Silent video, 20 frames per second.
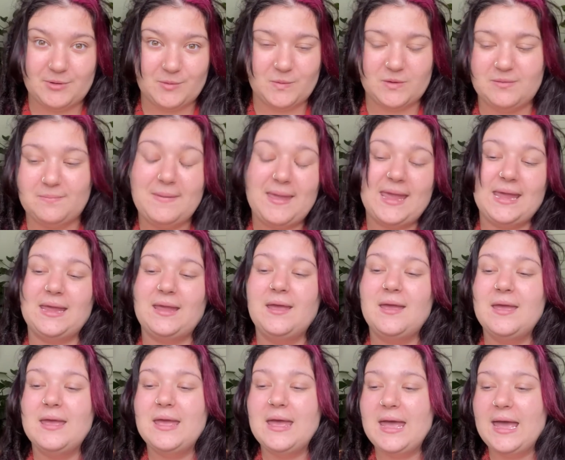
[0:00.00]
with me.
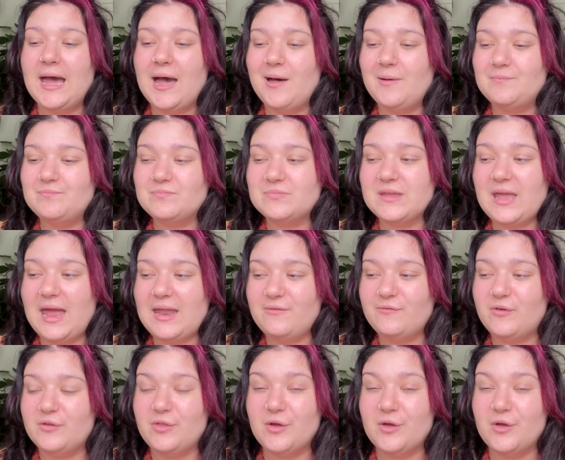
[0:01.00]
And for